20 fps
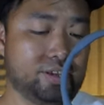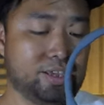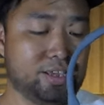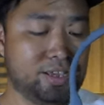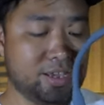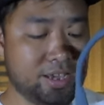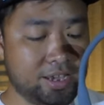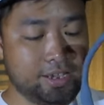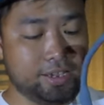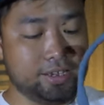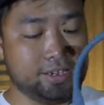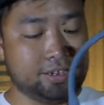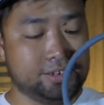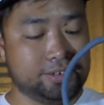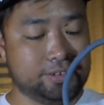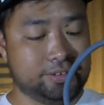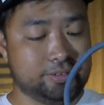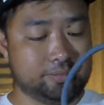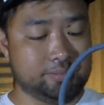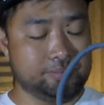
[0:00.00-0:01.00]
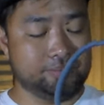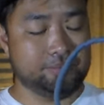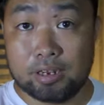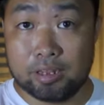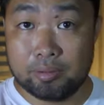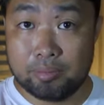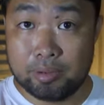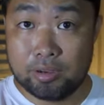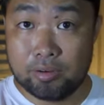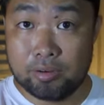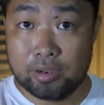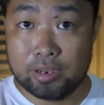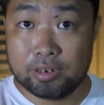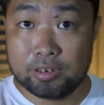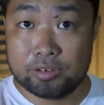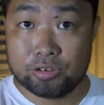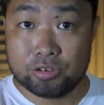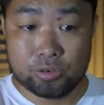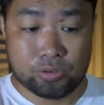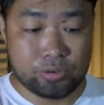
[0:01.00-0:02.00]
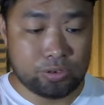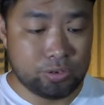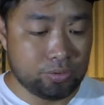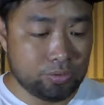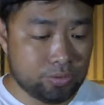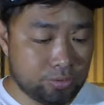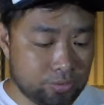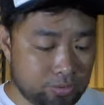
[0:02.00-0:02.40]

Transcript: ayan let me go ahead and show you